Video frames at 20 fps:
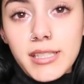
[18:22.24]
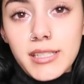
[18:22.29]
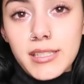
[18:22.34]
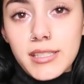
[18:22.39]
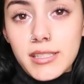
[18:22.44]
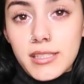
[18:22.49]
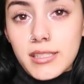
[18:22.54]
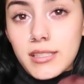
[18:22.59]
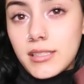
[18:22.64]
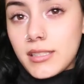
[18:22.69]

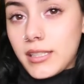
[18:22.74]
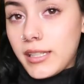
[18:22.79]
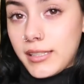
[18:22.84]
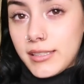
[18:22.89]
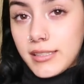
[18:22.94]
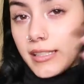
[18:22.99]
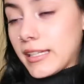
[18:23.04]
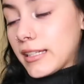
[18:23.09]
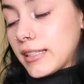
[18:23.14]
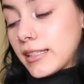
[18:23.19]
that's
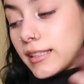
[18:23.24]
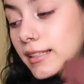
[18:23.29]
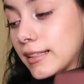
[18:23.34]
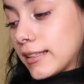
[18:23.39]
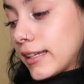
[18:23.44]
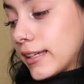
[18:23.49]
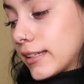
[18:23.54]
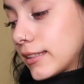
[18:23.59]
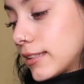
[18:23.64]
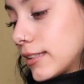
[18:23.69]
exactly
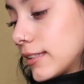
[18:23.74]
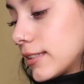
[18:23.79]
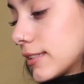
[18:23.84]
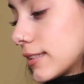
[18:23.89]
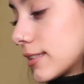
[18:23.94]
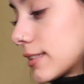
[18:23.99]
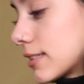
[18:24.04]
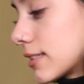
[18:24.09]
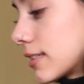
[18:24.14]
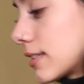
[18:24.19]
like
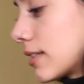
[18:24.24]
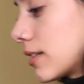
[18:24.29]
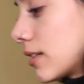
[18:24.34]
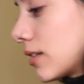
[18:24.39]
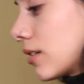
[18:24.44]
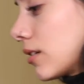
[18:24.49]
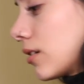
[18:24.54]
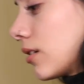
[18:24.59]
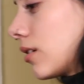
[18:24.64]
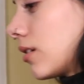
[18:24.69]
this.
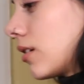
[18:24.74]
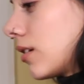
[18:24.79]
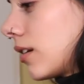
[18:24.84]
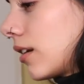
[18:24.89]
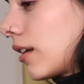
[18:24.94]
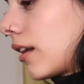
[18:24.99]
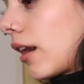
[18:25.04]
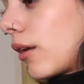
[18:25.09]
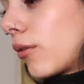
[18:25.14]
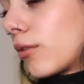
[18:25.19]

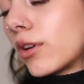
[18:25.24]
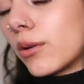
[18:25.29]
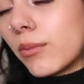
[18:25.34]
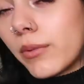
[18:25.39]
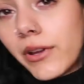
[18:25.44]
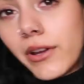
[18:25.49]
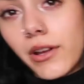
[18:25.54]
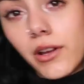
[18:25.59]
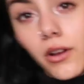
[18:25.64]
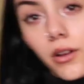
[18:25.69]
I want to
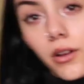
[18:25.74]
wear it